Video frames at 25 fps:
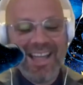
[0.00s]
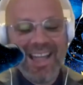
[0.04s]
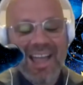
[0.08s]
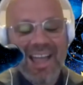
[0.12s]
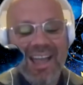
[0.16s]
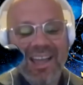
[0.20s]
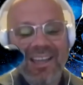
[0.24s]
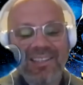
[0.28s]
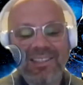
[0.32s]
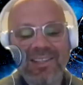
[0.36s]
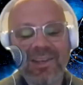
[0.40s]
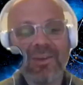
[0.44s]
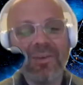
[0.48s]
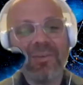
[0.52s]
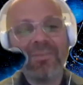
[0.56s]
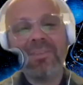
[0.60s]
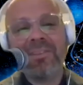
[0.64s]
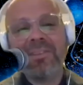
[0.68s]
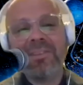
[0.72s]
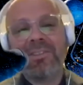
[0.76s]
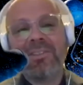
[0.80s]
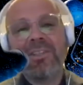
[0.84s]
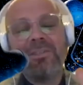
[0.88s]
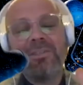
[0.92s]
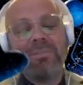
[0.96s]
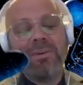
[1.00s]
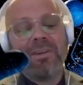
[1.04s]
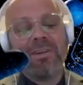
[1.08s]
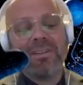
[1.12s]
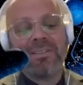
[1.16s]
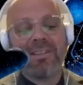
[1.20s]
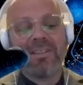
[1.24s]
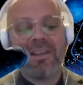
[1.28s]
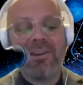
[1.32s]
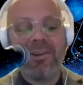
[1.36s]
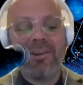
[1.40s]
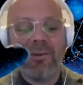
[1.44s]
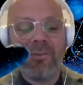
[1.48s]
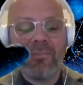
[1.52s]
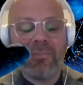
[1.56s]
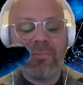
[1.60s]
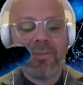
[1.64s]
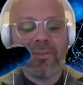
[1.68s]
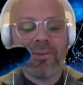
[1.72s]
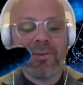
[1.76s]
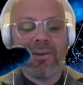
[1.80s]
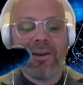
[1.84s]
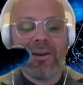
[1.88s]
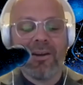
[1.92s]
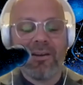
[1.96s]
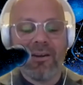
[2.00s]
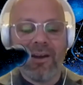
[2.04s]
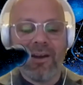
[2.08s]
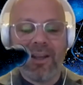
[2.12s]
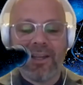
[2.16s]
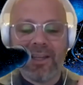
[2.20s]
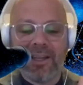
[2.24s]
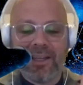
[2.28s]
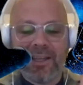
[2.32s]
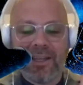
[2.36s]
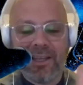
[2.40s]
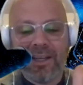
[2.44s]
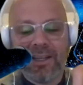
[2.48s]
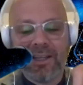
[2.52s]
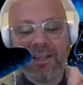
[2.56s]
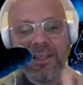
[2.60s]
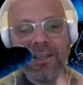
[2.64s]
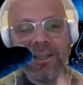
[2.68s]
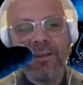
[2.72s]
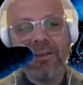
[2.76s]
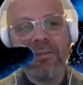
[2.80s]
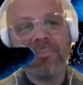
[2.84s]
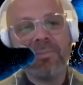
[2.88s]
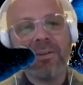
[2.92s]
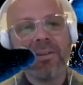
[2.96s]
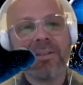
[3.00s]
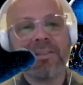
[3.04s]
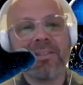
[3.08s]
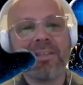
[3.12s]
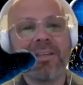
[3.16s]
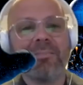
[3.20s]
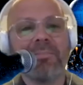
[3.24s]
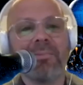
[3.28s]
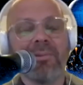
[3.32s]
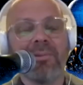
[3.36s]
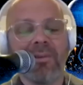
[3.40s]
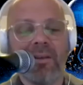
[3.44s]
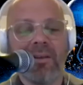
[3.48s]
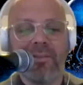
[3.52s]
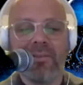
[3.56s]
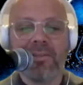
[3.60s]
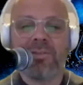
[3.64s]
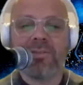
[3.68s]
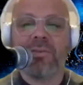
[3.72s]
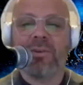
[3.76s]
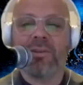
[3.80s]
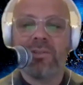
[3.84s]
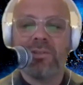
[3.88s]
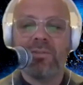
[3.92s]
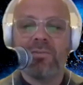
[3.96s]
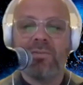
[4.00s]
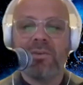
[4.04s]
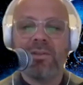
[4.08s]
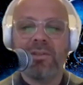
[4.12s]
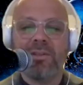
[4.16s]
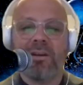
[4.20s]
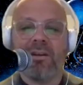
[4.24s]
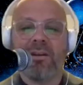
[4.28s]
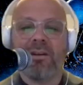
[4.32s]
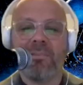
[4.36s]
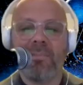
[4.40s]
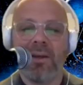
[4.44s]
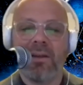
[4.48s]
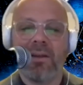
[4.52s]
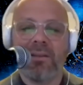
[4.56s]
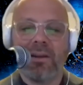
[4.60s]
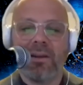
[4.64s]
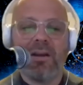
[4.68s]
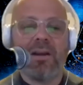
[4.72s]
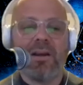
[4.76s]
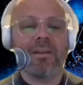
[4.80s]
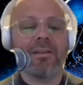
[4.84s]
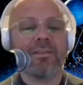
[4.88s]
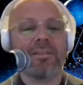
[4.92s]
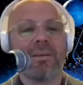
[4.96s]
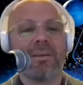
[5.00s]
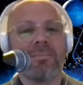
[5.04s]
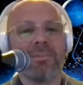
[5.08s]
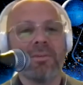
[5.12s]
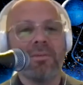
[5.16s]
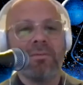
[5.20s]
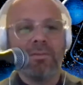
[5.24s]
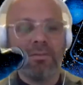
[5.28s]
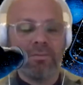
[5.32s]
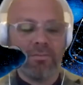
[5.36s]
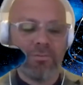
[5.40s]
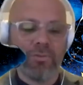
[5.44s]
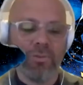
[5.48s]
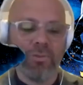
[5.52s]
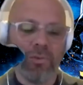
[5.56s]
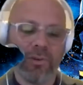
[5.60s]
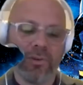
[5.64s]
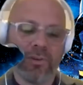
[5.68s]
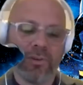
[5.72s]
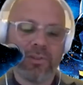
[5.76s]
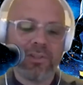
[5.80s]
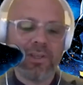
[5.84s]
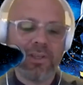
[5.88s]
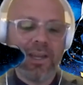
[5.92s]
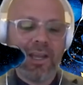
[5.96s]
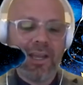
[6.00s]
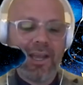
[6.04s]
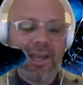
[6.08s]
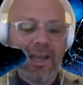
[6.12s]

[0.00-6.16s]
So just because I know, Brother Connor, I can get a little bit deeper on this question when we talk about the concept of the Force.